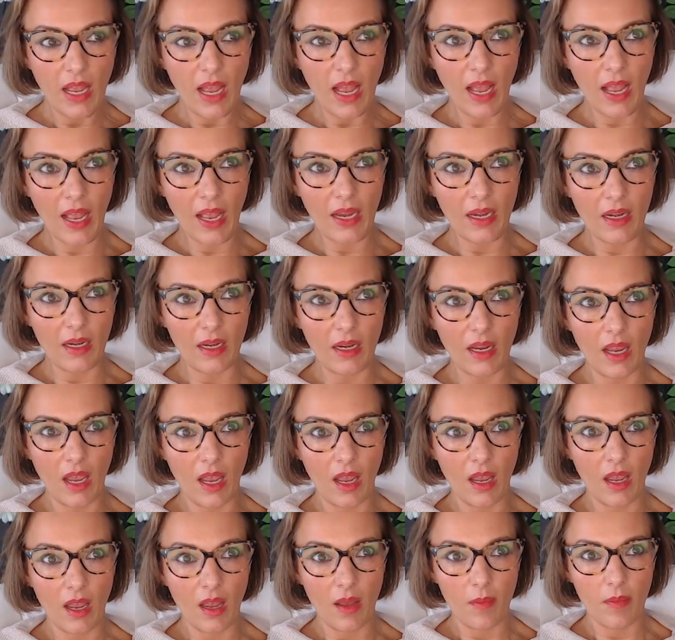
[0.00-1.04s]
And
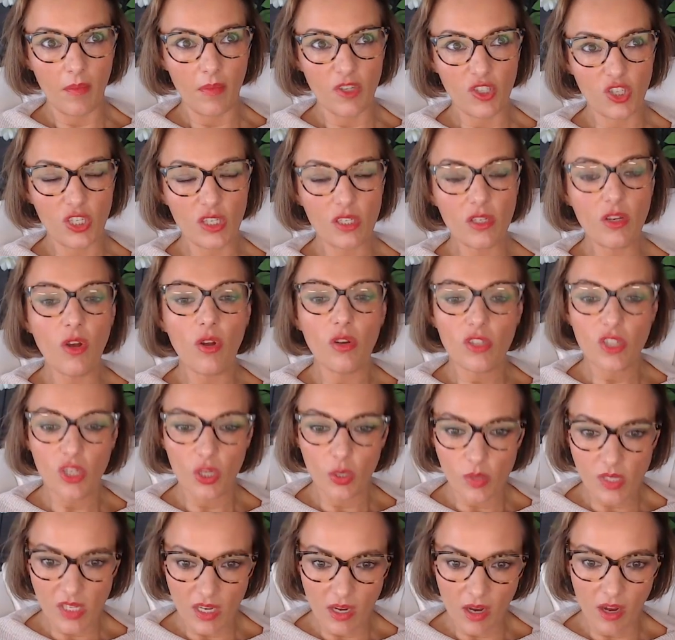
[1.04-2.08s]
um, she's got two
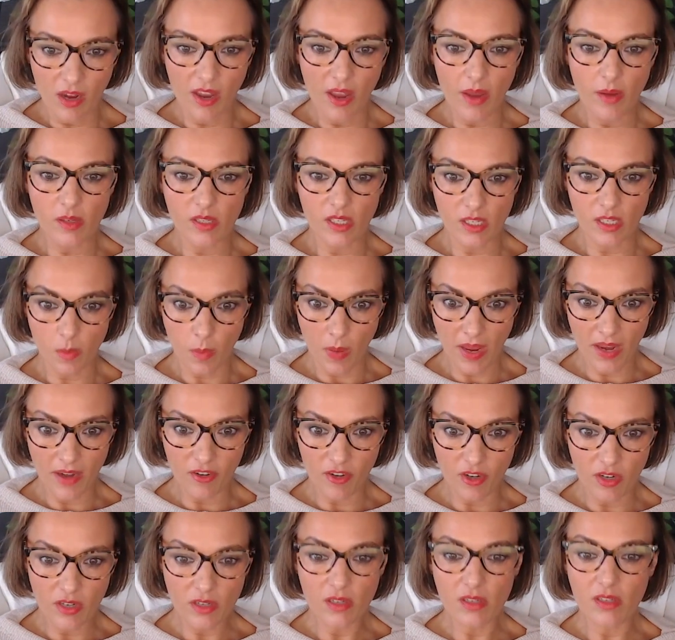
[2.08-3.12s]
CIOs as
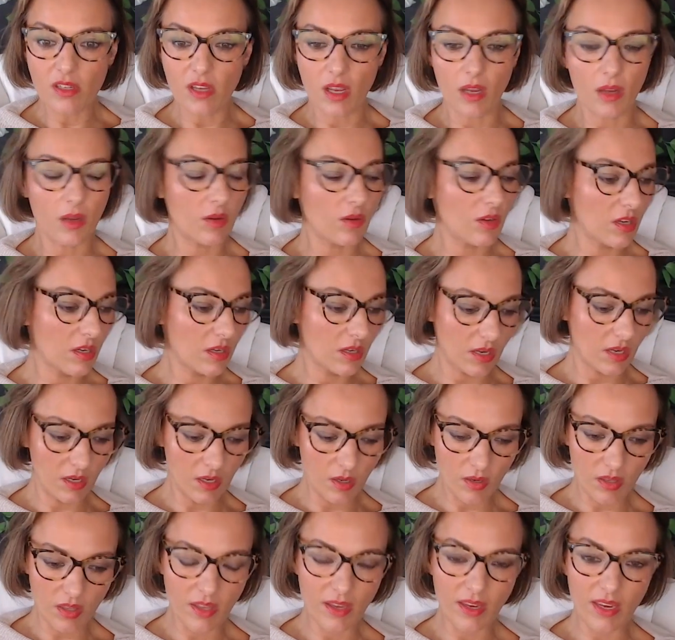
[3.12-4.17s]
parents, so you know
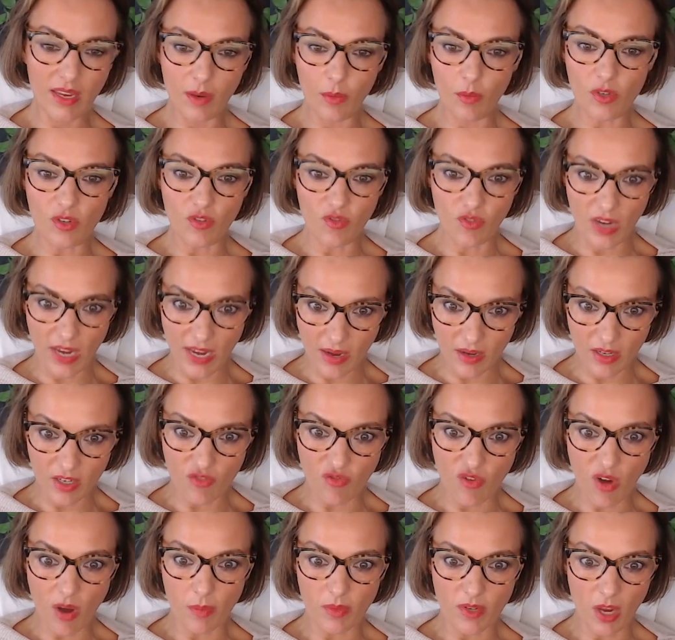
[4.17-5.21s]
you'd think it would it had
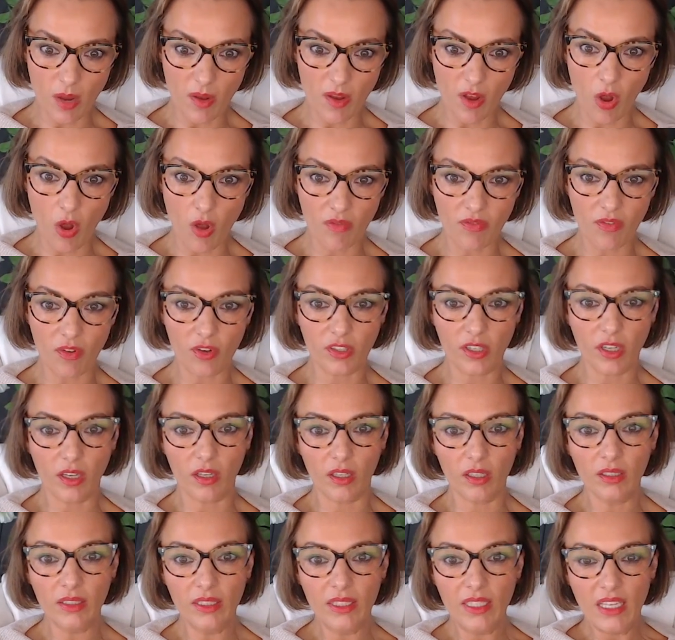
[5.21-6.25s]
rubbed off on her.
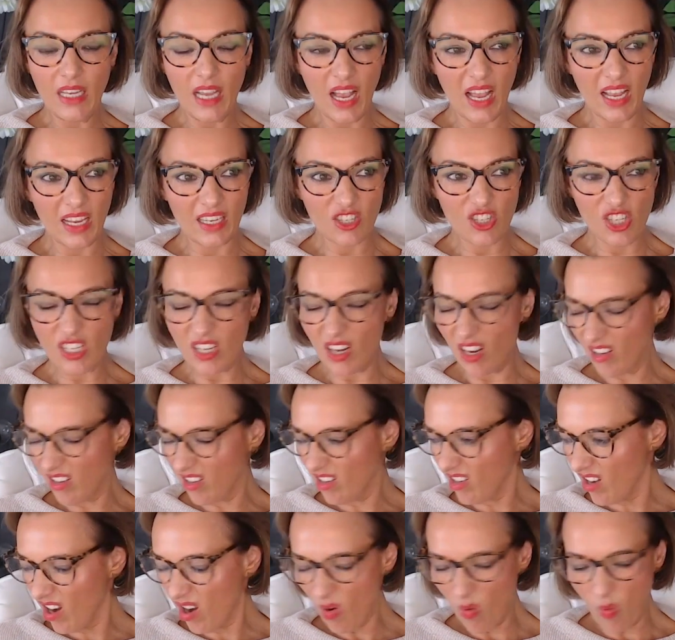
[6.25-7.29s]
And she's like,
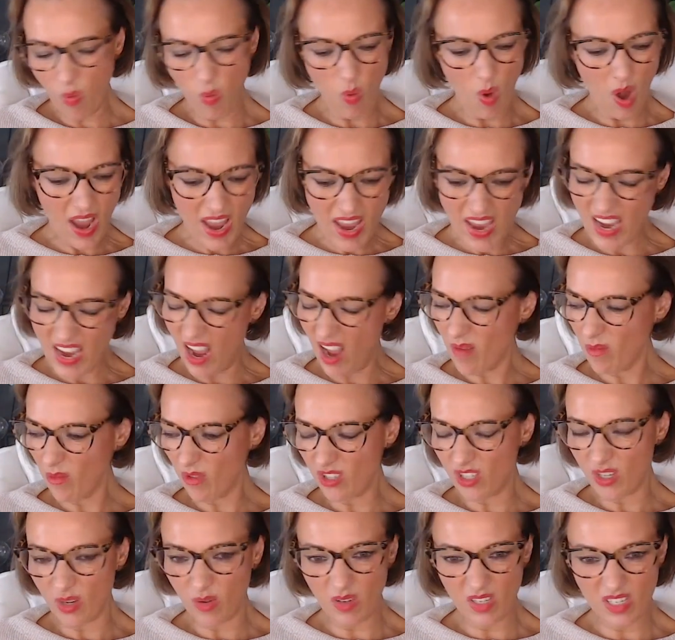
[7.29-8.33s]
"No way, I'm not
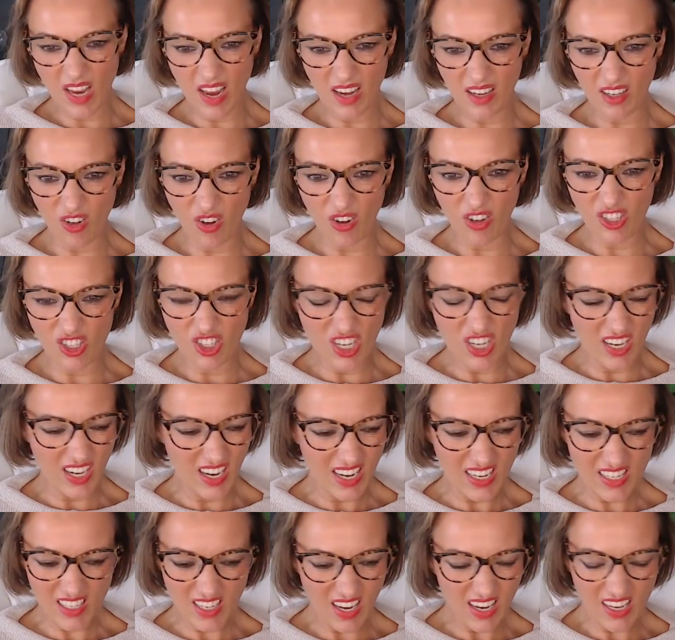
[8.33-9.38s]
doing technology.
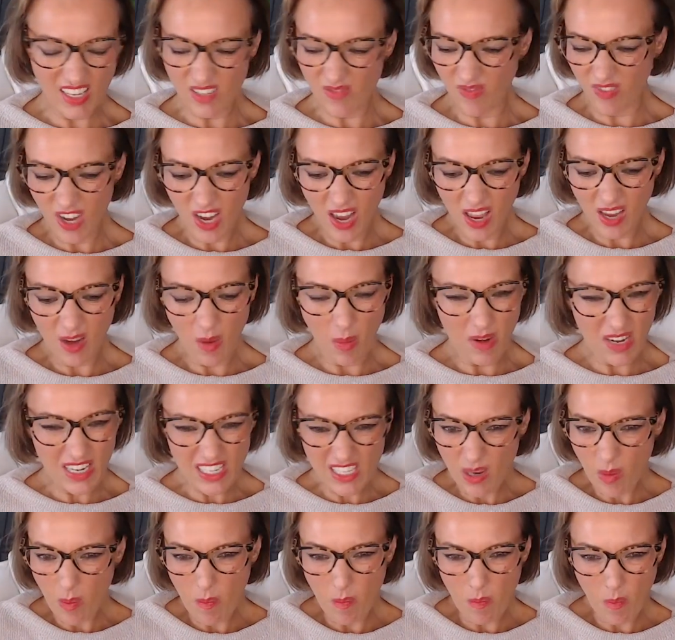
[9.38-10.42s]
It's it's like a, it's
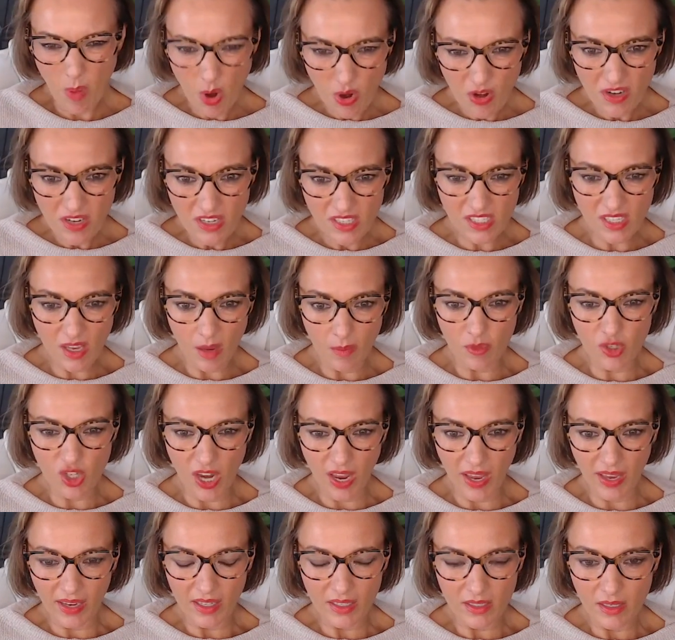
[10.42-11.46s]
a boy
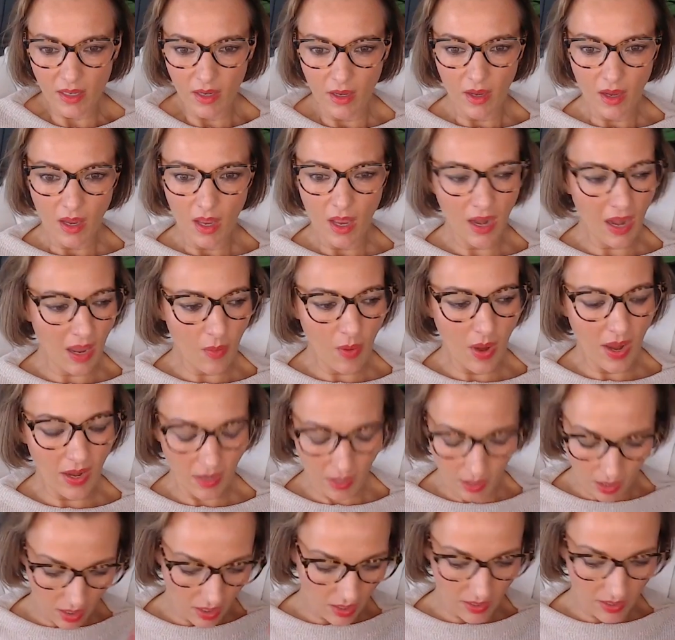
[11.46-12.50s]
subject." And I went,
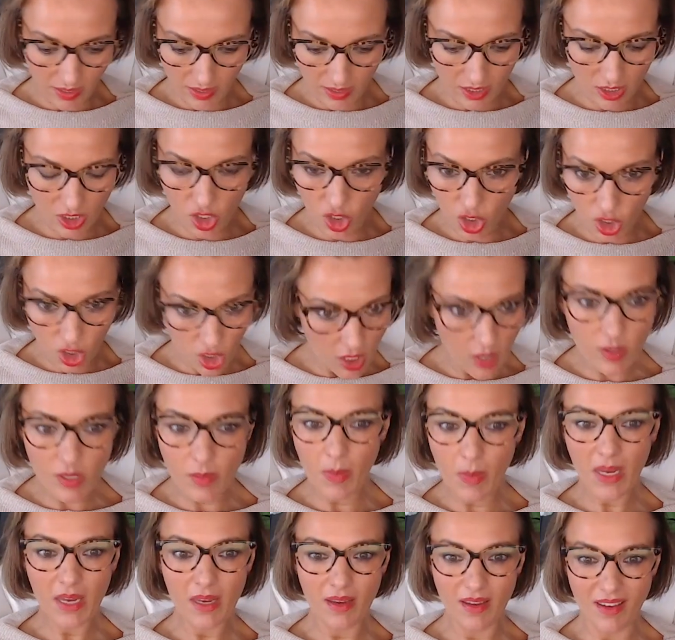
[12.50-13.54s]
uh, excuse
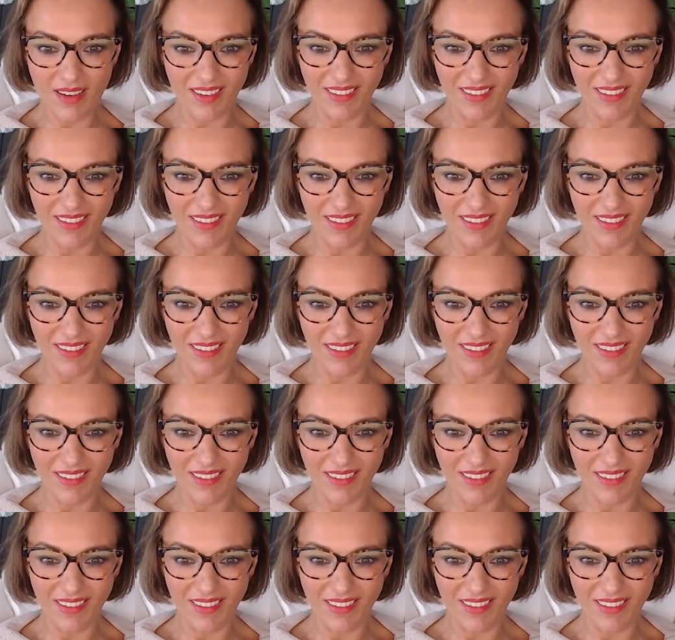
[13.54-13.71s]
me,